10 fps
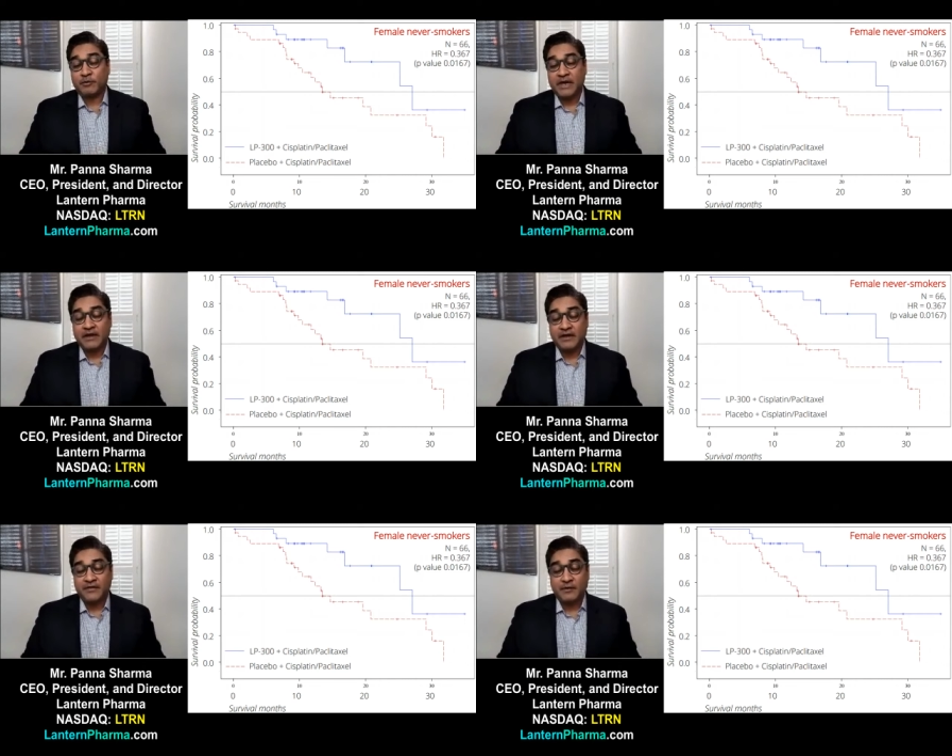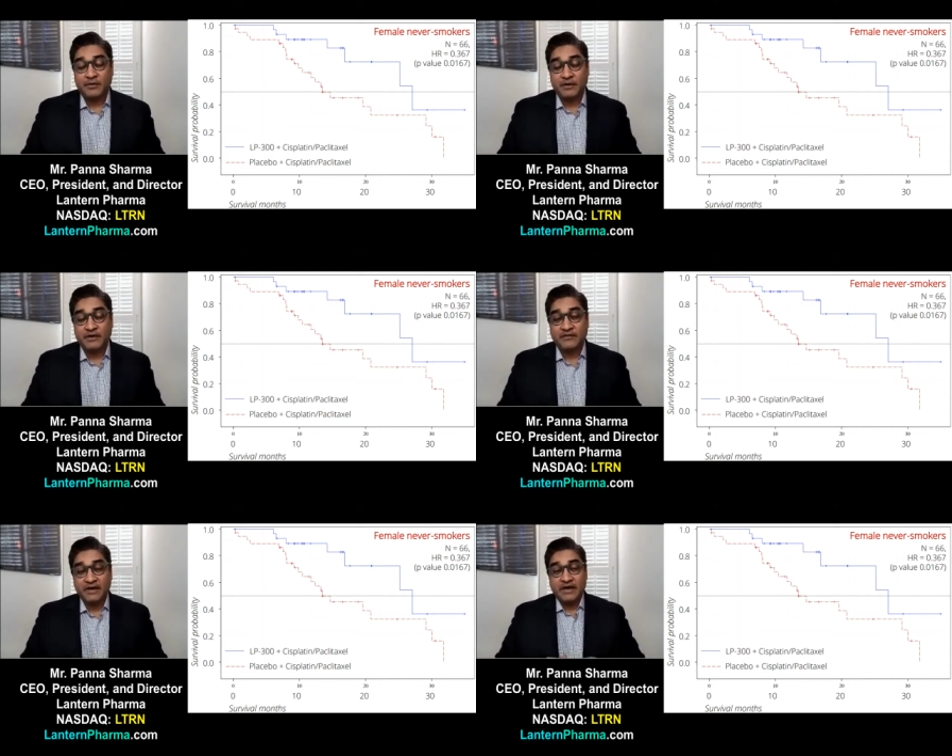pe- uh,
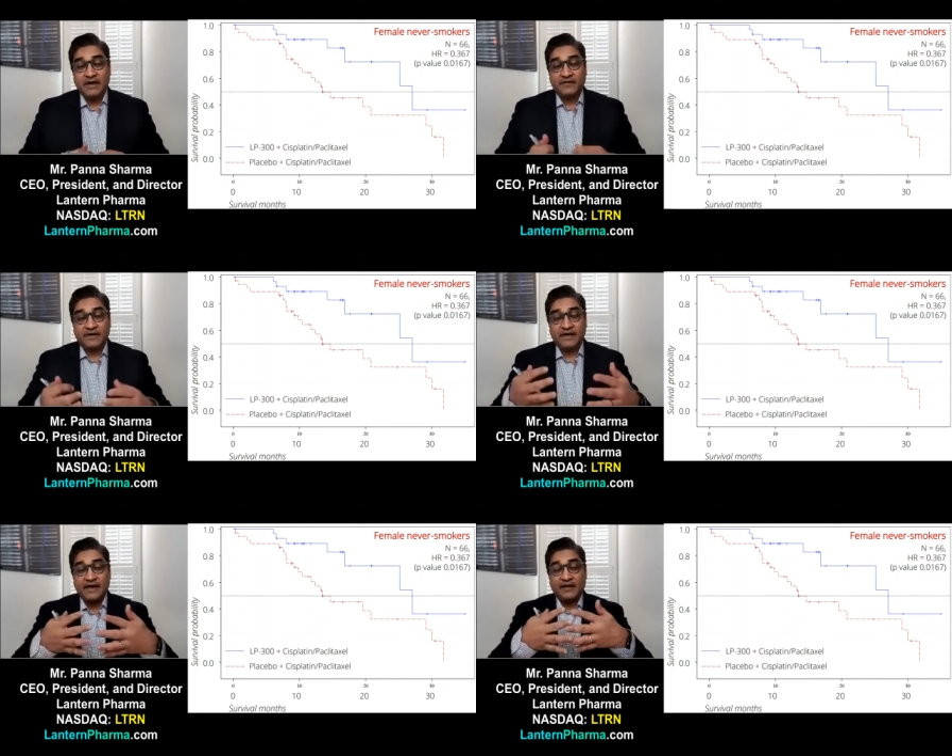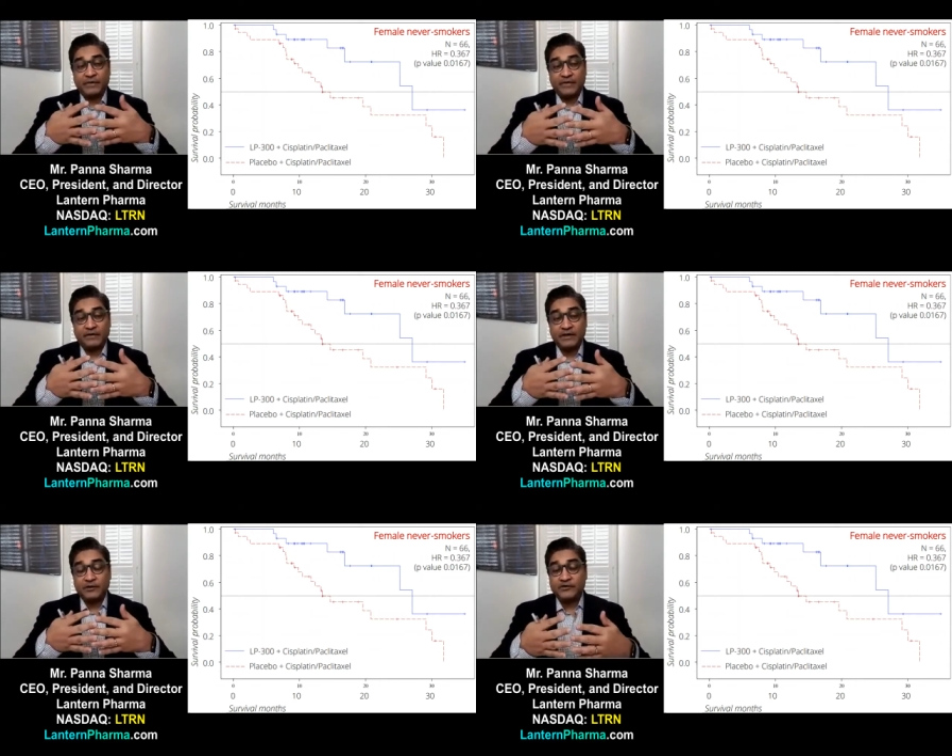therapeutics. The key has been the
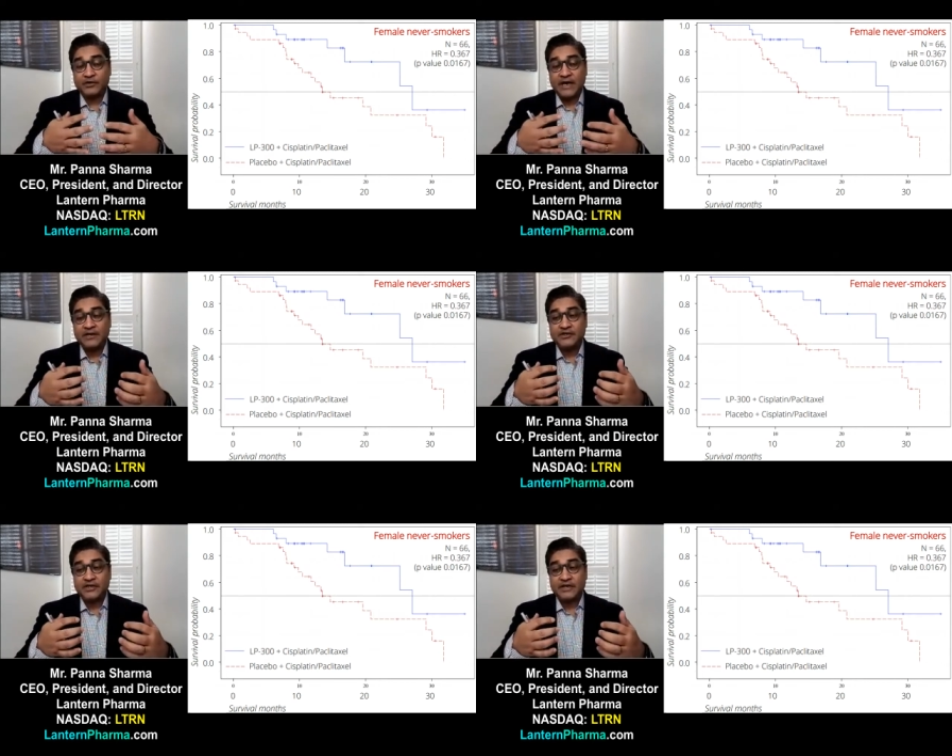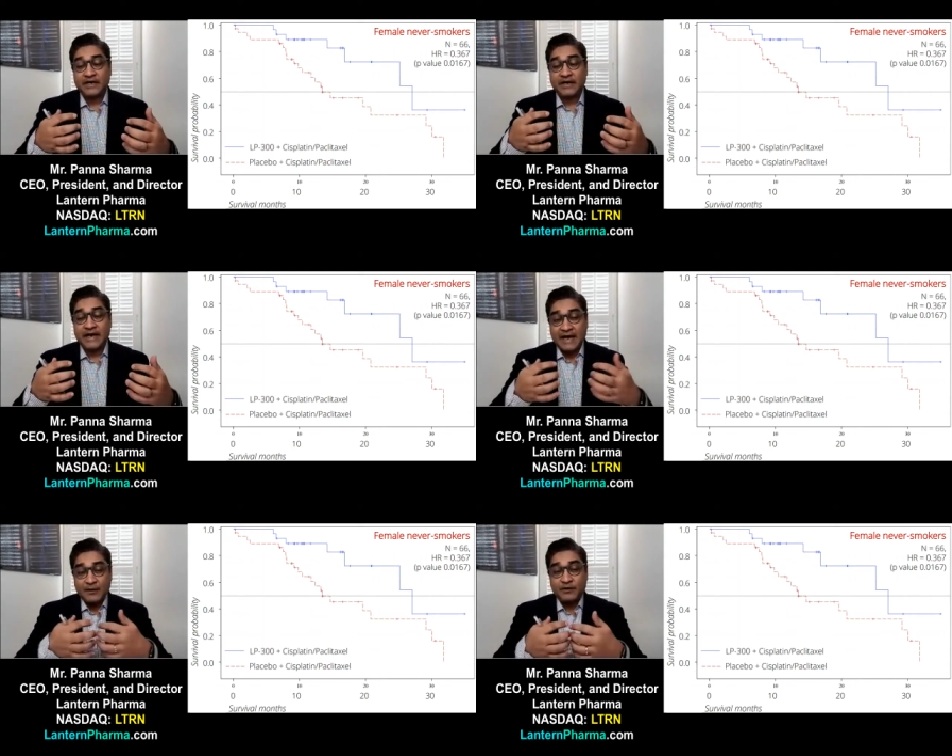linker strategy and
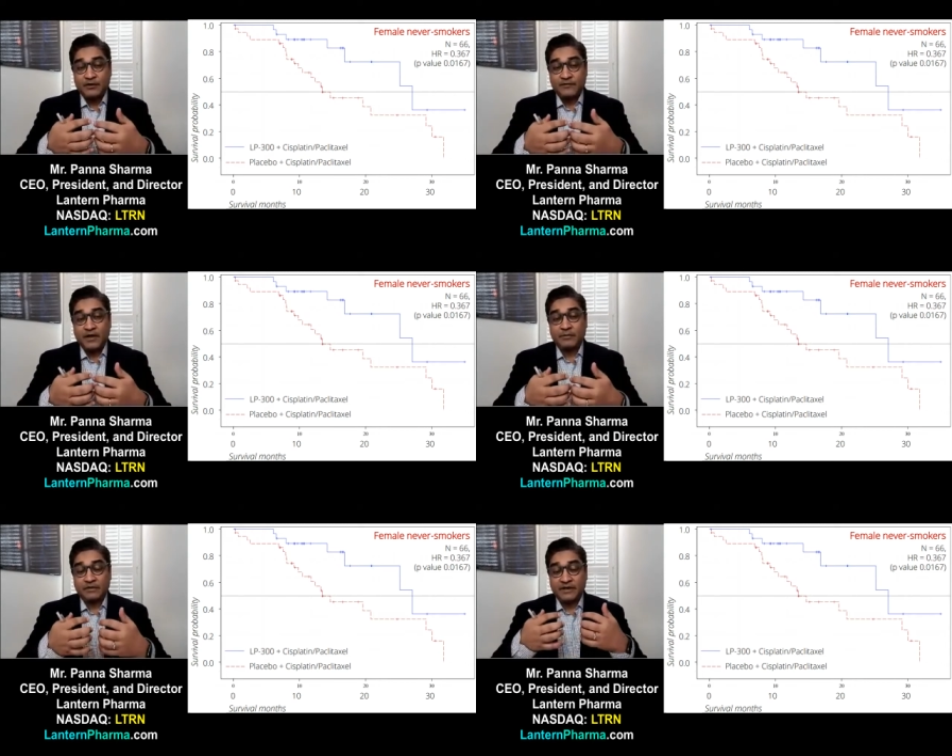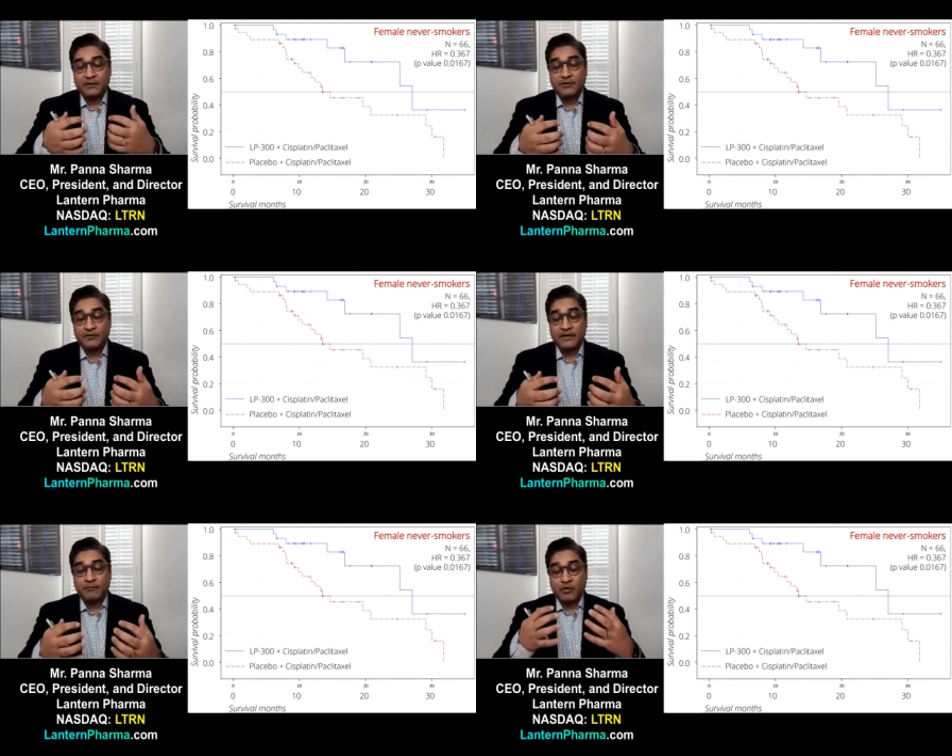how you develop
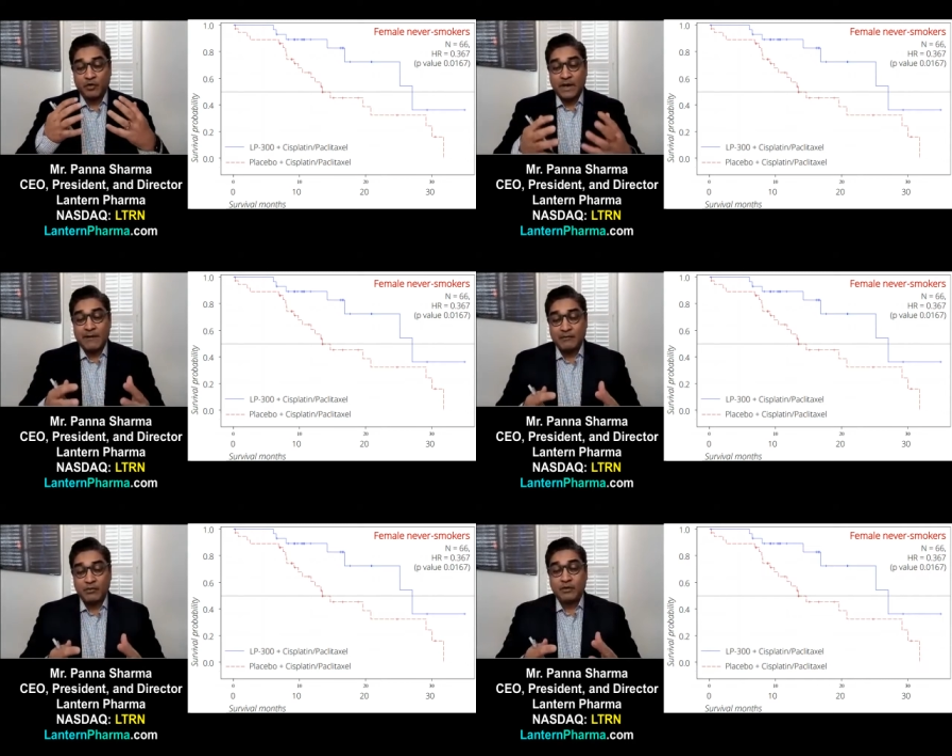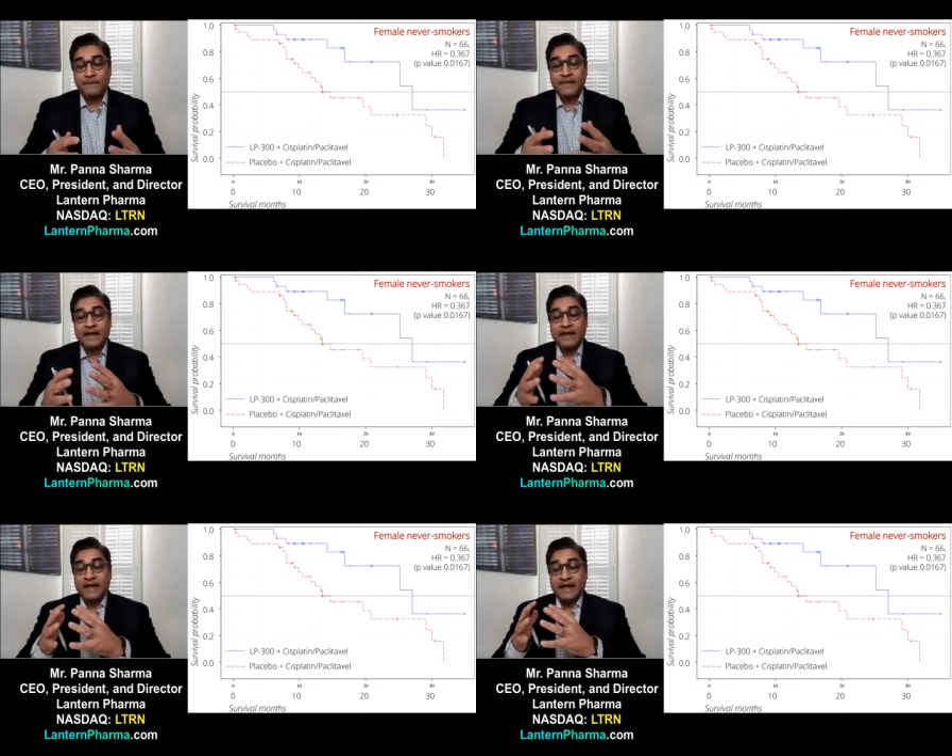linkers that are programmable
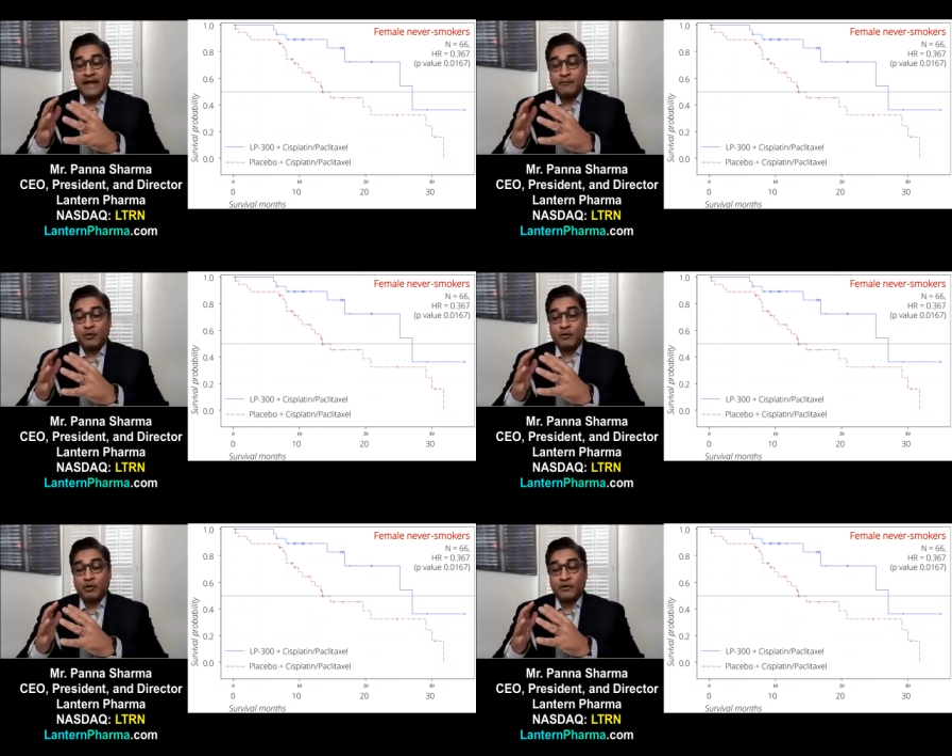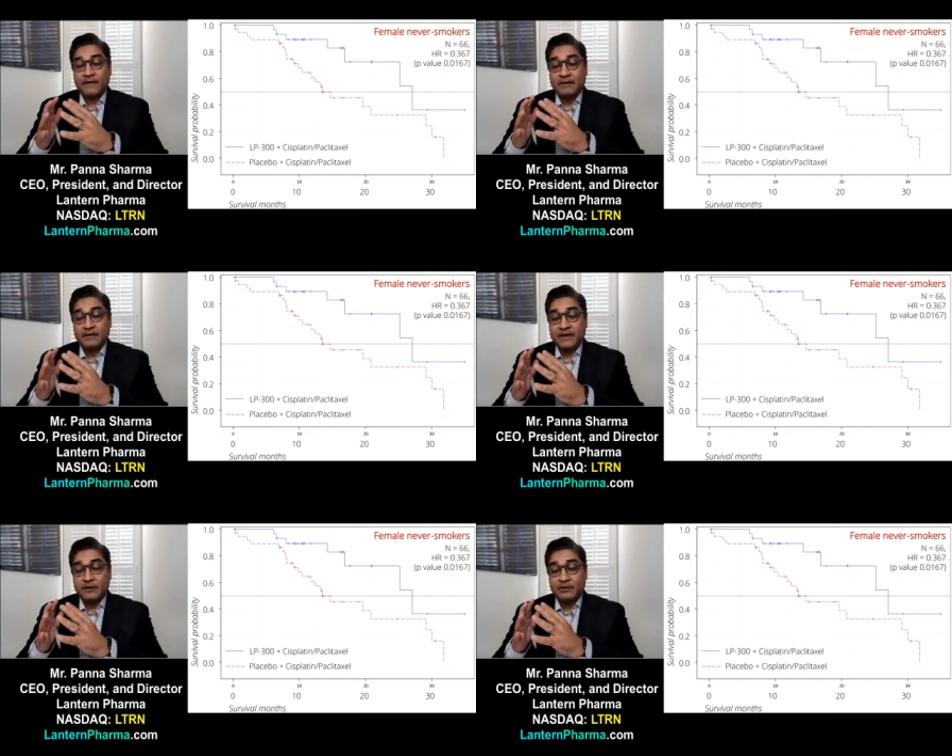and more importantly, that,
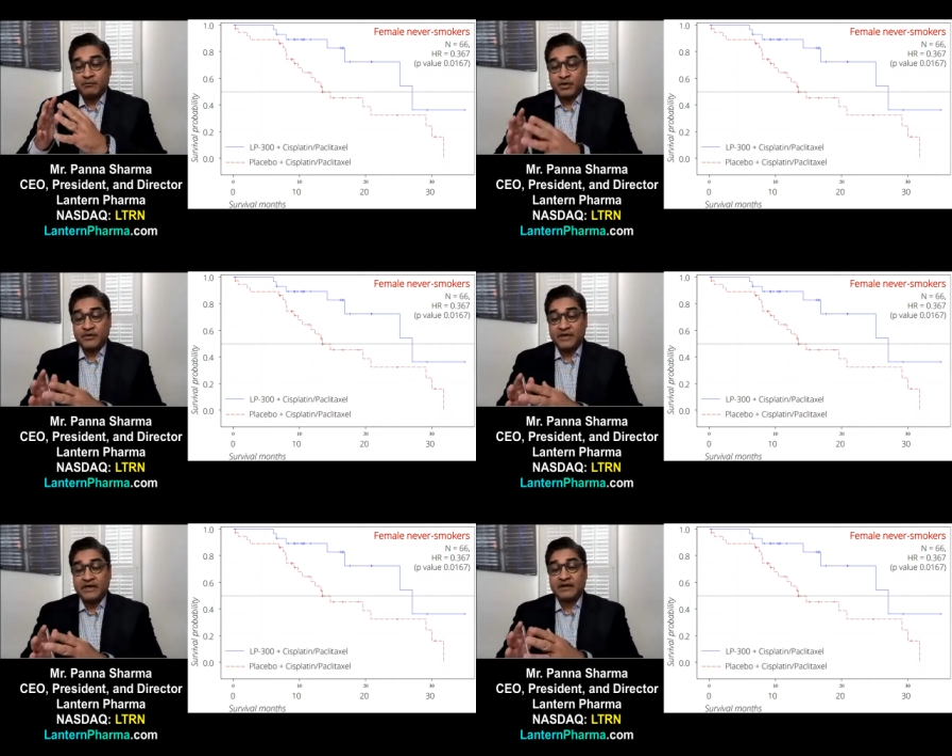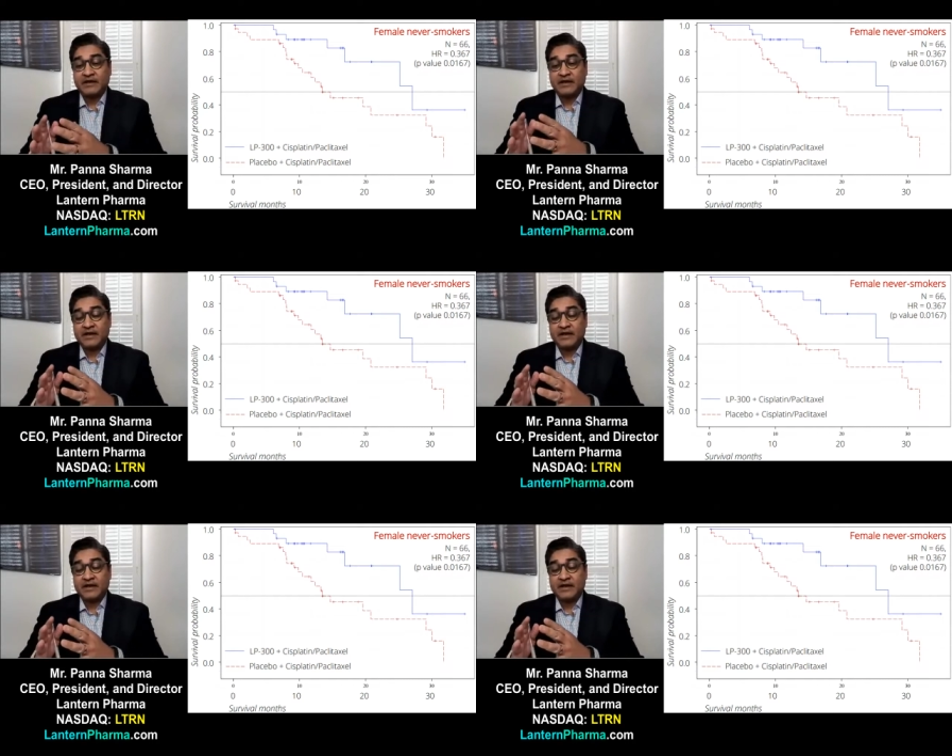that you can predict.